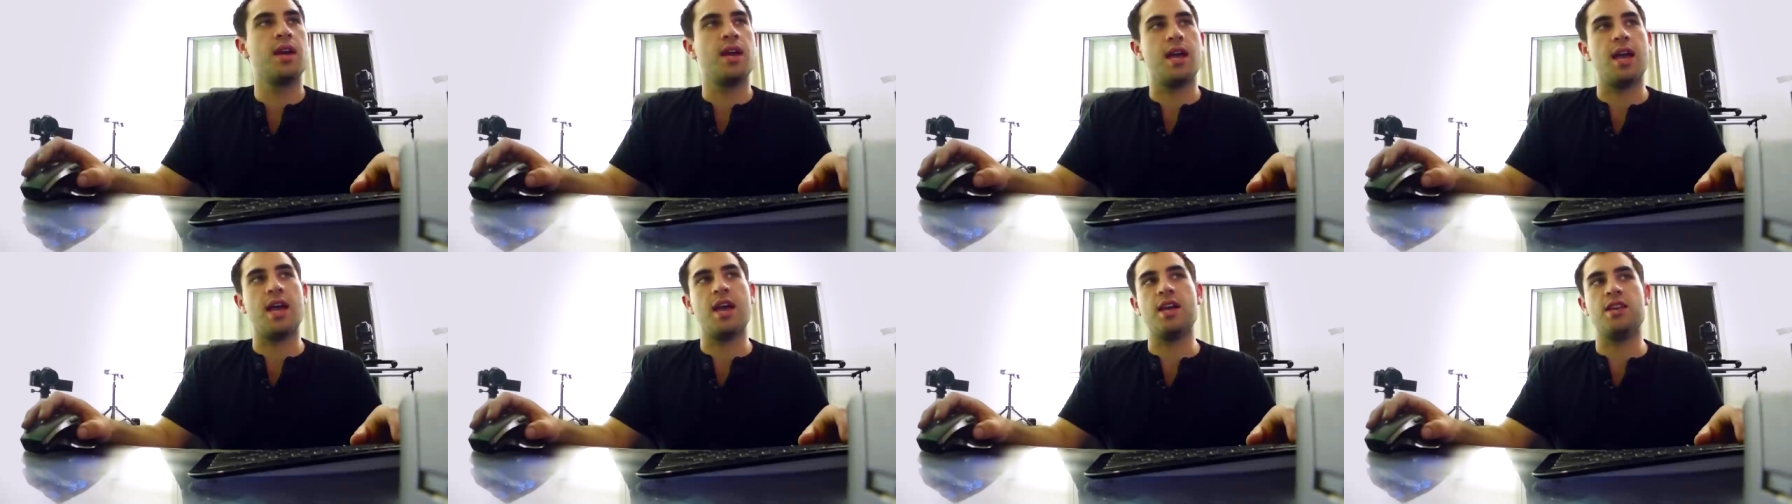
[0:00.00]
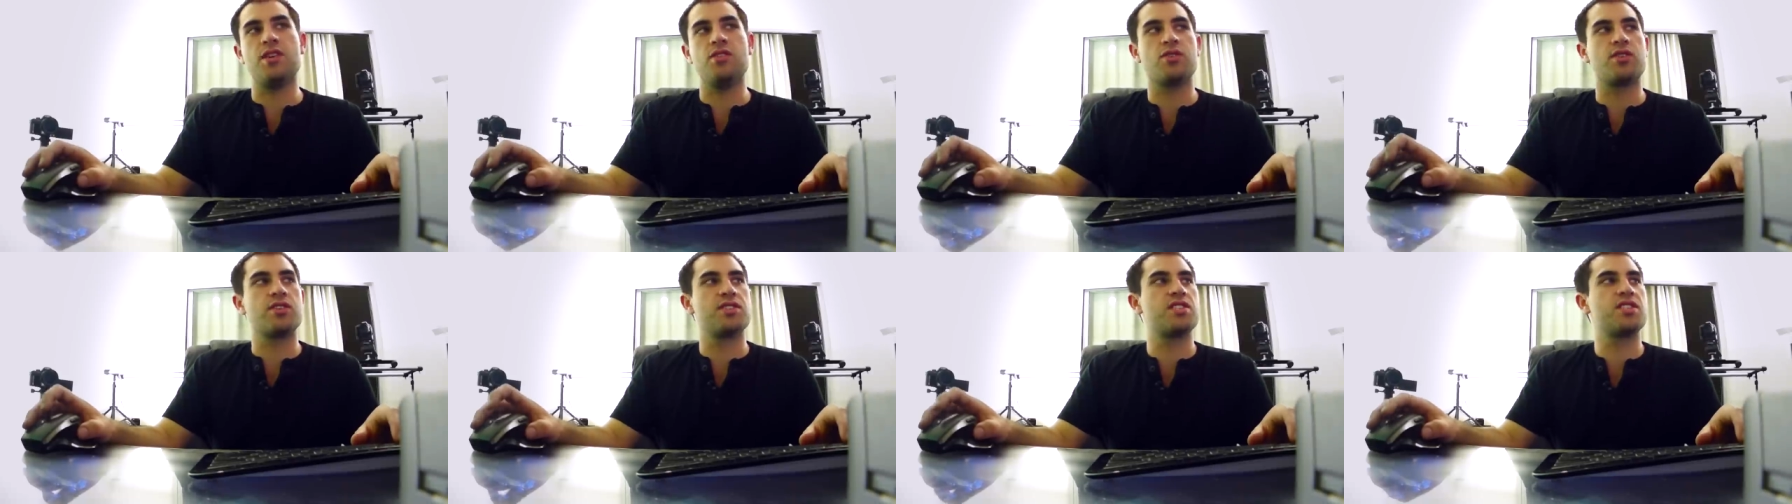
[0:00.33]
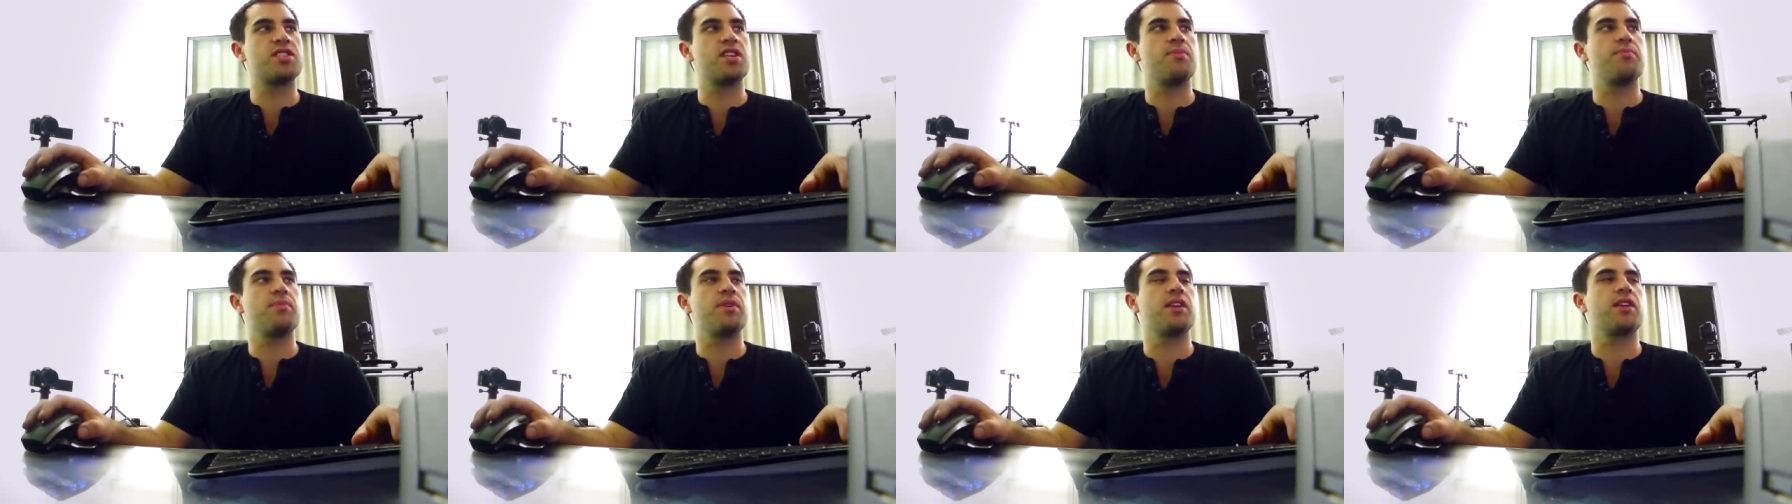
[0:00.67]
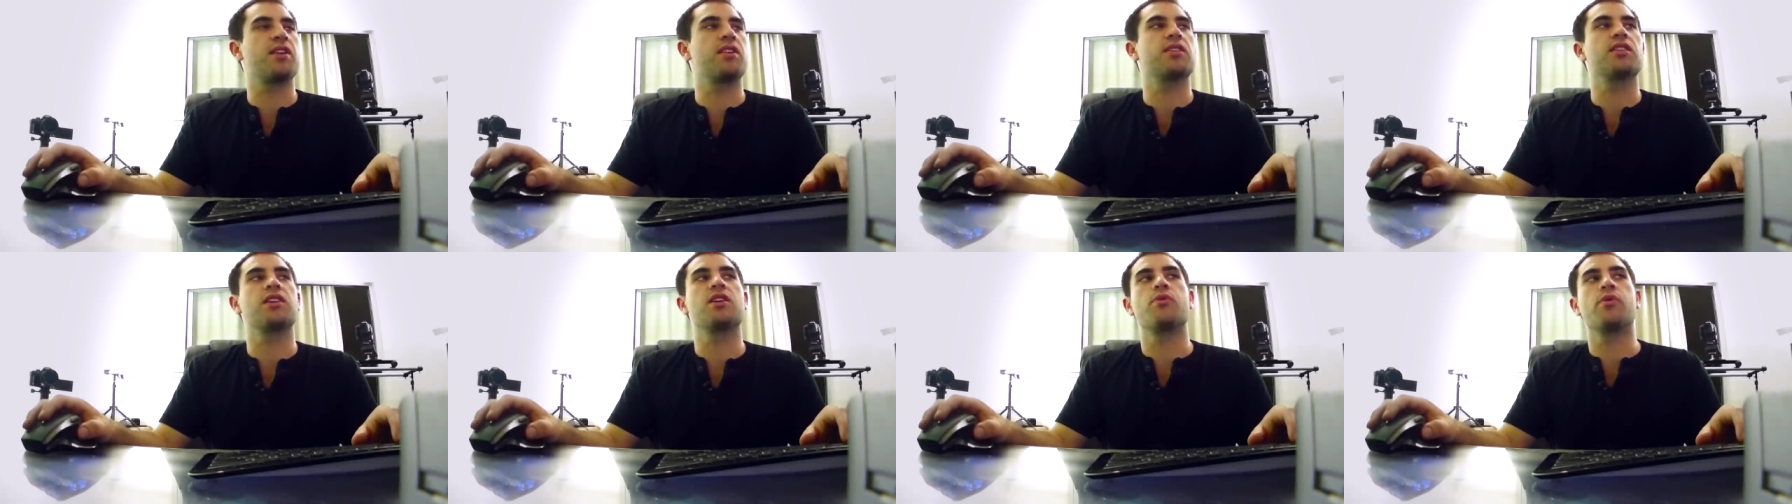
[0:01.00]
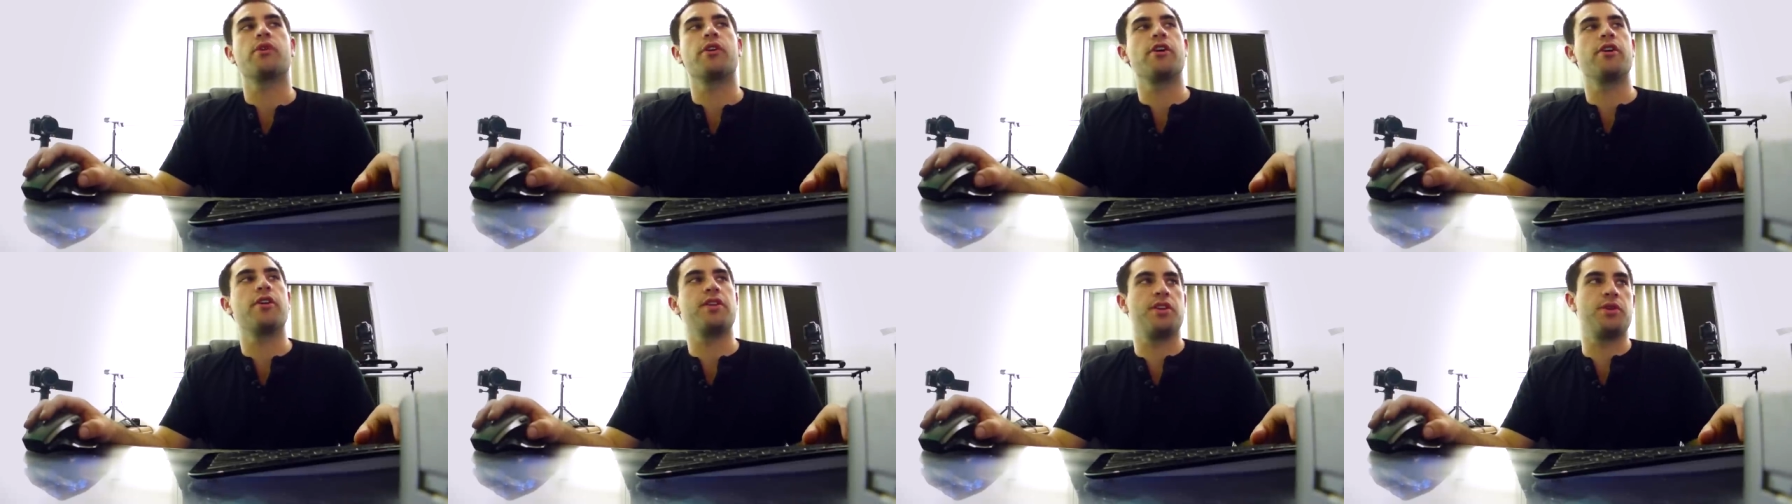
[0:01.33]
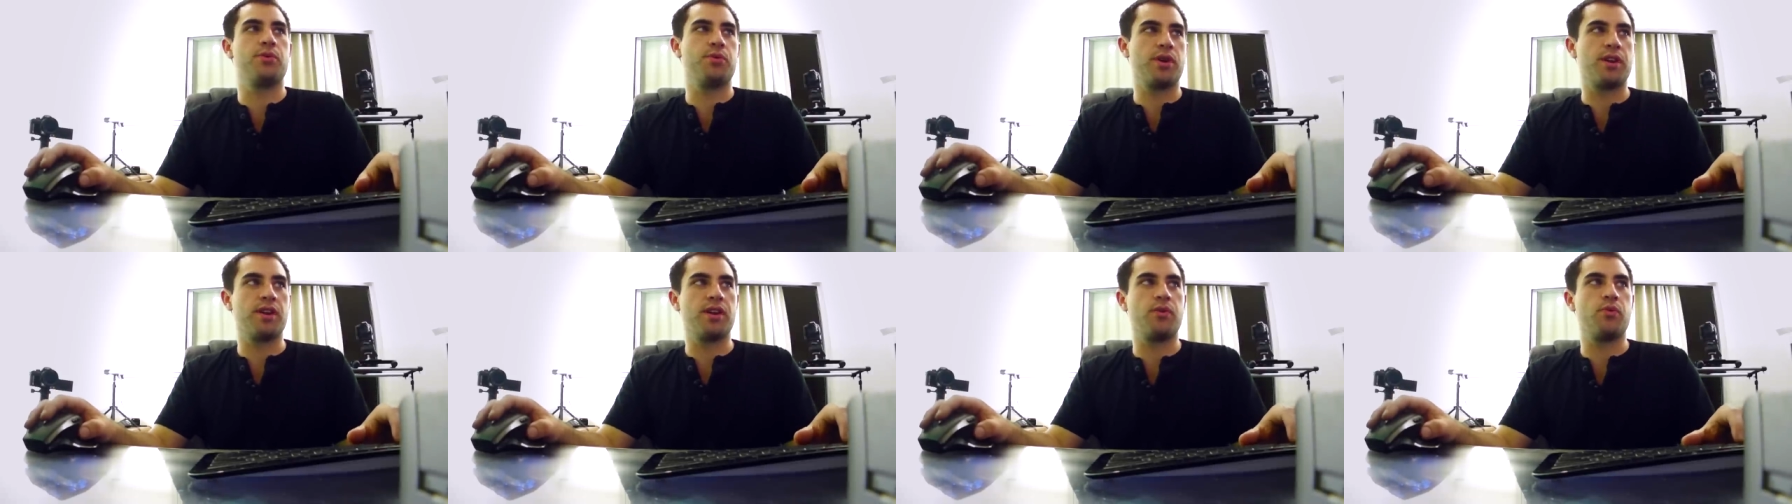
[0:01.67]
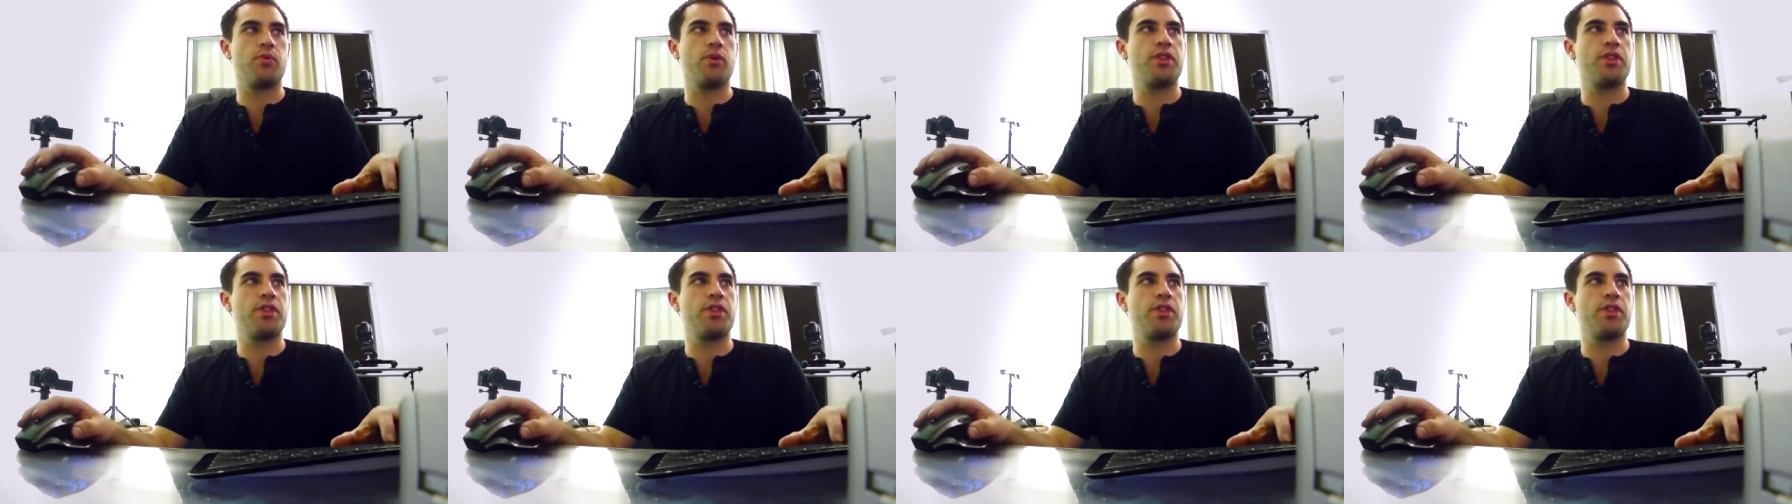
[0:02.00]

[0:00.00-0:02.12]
And you can see immediately we're already greeted